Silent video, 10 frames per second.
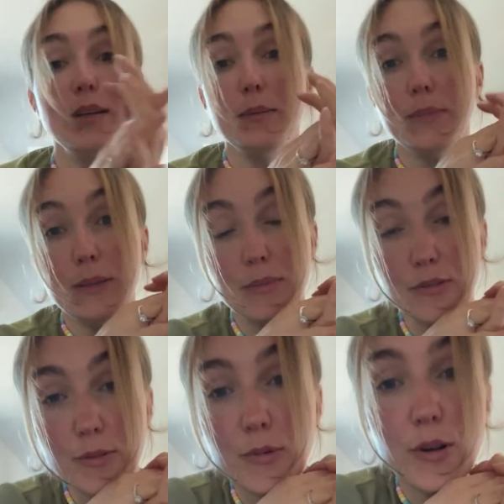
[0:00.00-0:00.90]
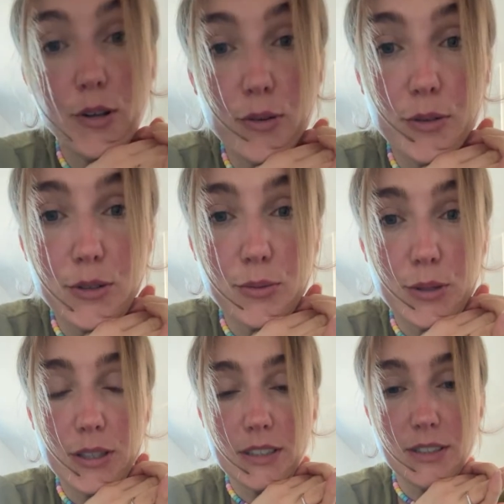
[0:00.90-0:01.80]
people from all over the
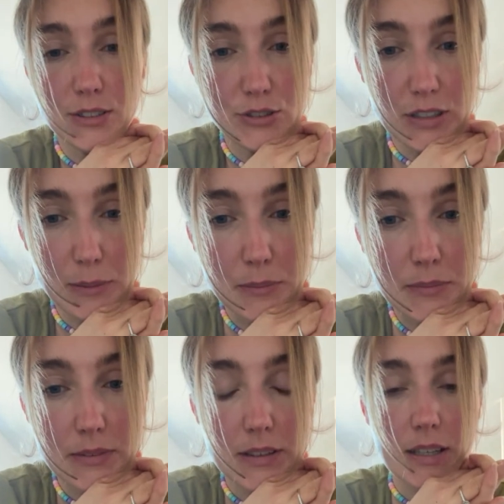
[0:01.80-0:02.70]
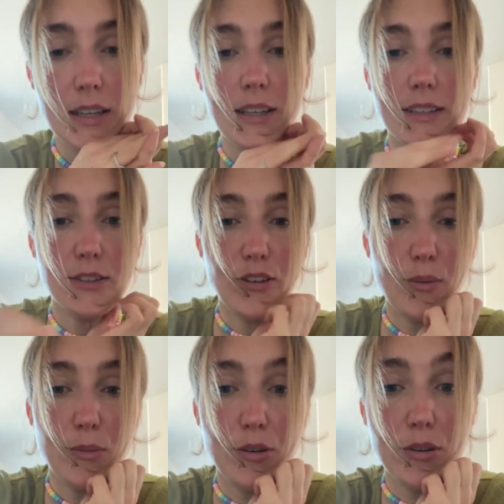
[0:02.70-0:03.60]
world in the stream and the
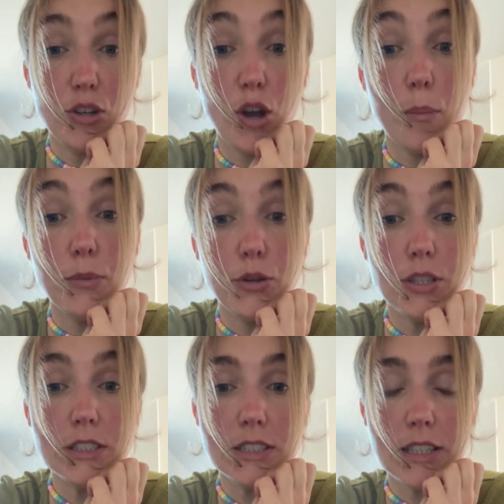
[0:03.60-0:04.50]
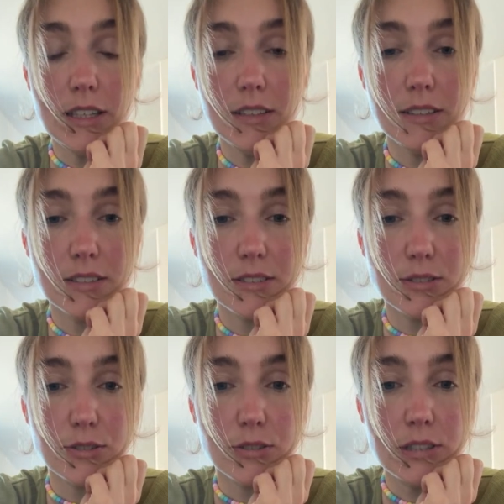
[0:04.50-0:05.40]
community,
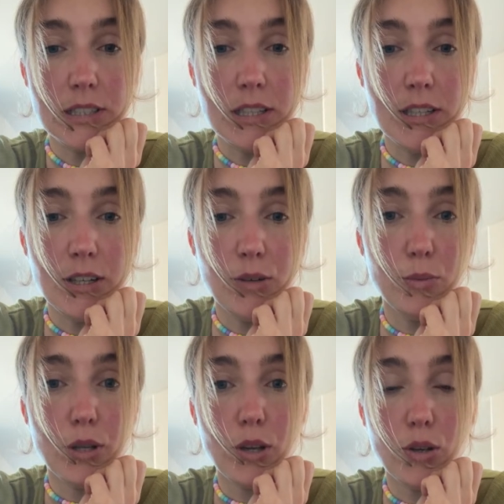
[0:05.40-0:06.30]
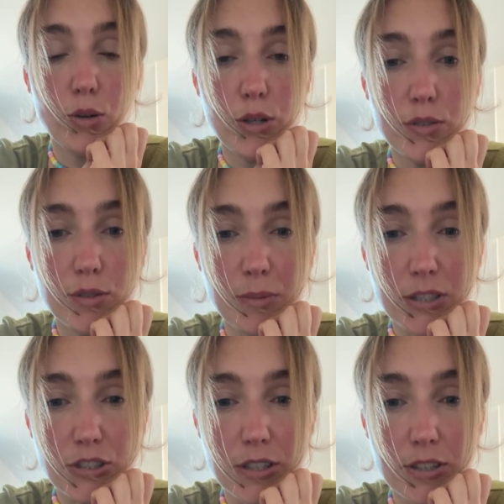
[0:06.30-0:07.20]
so we can learn from each
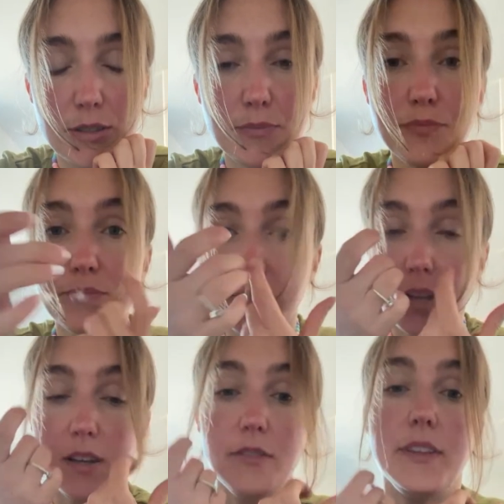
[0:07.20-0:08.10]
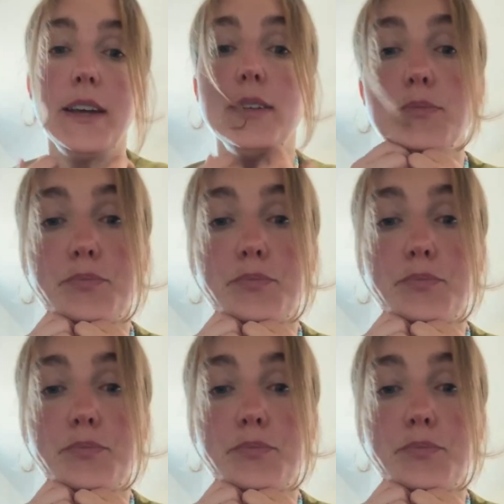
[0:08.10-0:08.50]
other. I love that.